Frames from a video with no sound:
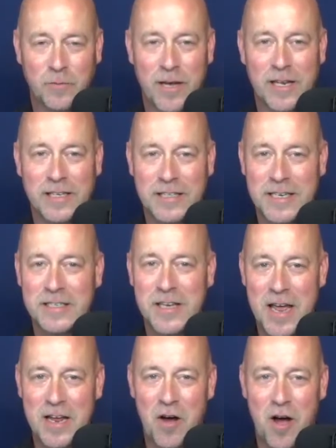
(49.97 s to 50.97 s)
Well, it did
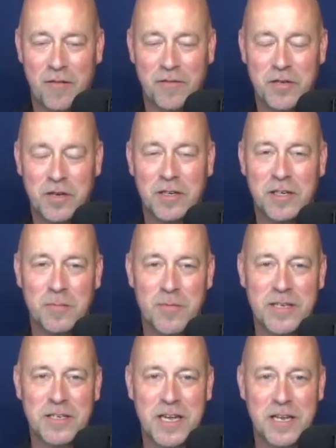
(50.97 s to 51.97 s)
take off. It took a little
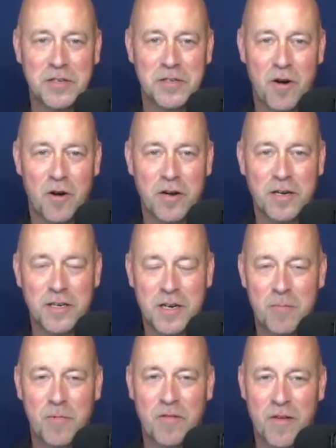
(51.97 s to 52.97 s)
bit to get started. A
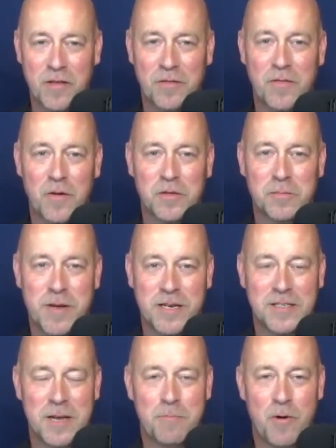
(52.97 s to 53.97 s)
number of other folks
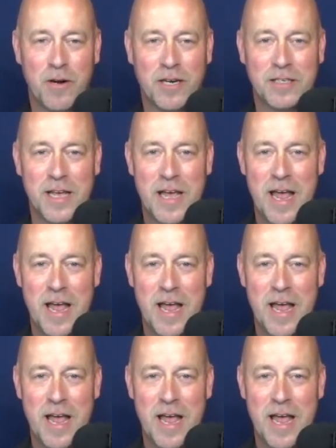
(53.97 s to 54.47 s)
picked up on it.